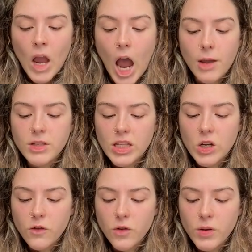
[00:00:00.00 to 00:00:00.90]
I am to
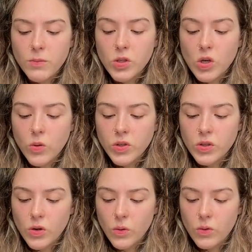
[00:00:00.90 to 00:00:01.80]
hear from him so
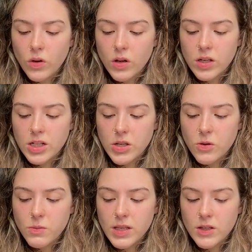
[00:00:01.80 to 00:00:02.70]
soon,
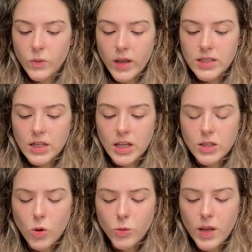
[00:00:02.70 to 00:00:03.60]
continued Mrs. Weston. He
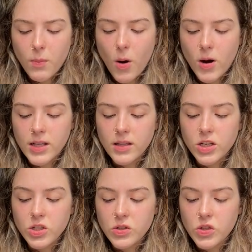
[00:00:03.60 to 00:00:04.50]
told me at parting that he
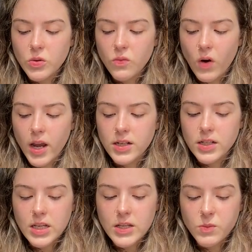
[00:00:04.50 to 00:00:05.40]
should soon write,
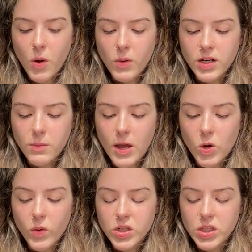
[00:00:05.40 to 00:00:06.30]
and he spoke in a
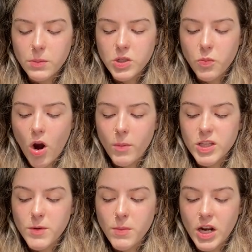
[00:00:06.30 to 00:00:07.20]
manner which seemed to
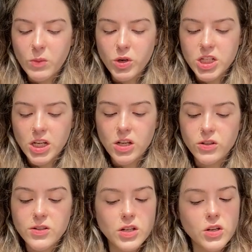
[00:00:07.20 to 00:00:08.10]
promise me many
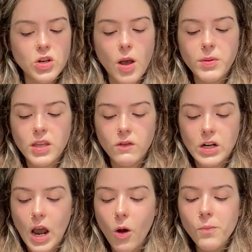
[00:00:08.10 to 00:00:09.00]
particulars that could not be given
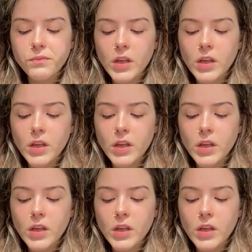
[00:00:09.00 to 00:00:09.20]
now.